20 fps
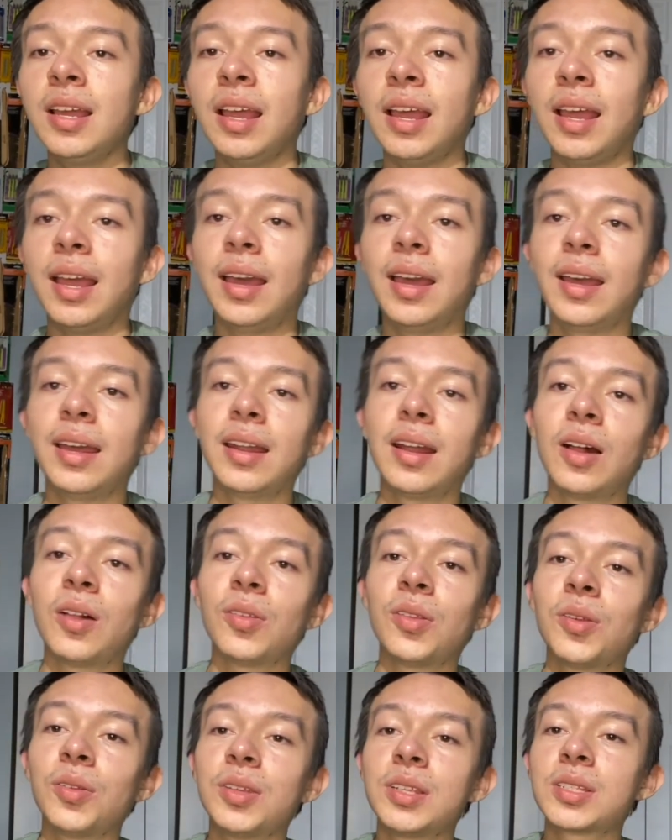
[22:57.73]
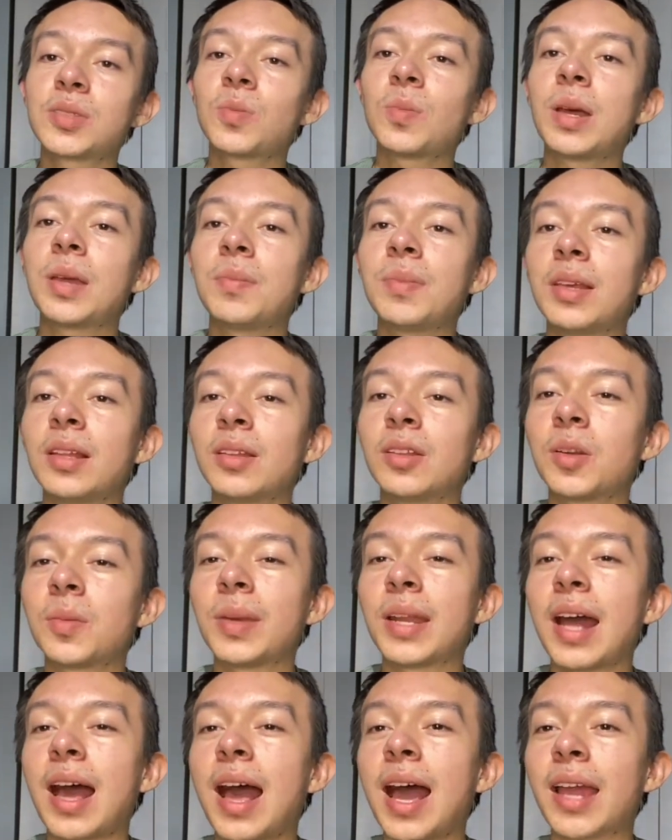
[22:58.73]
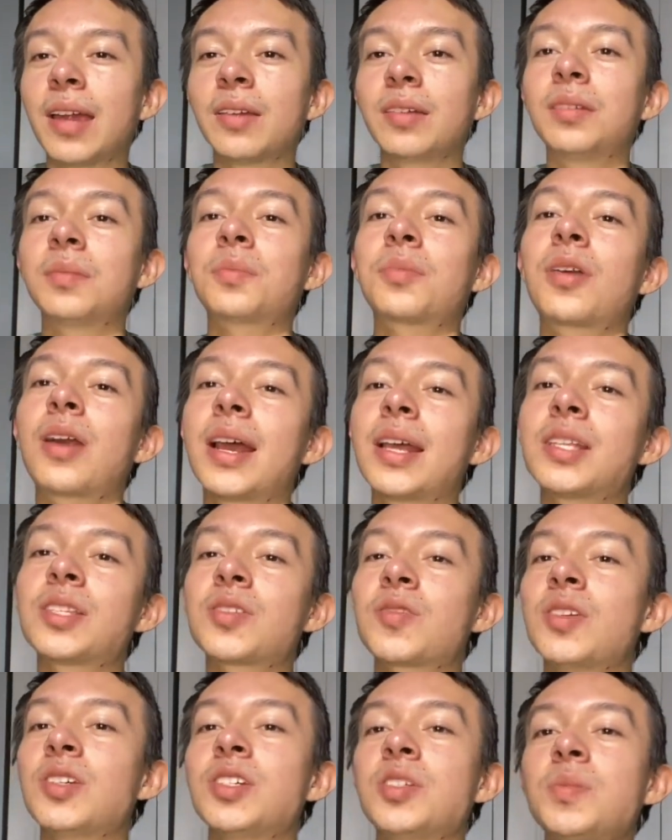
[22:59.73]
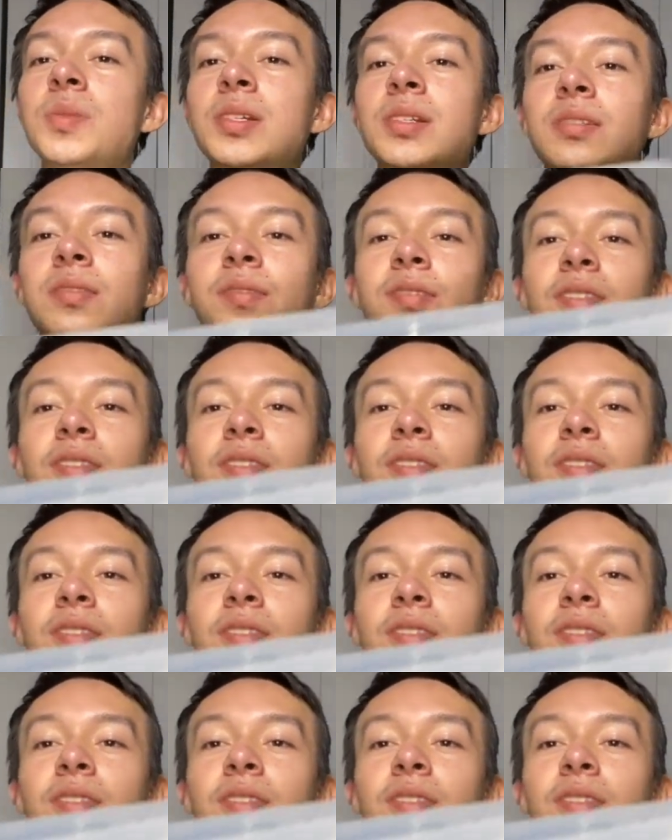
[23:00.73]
And although this might be a little bit higher in price range because of the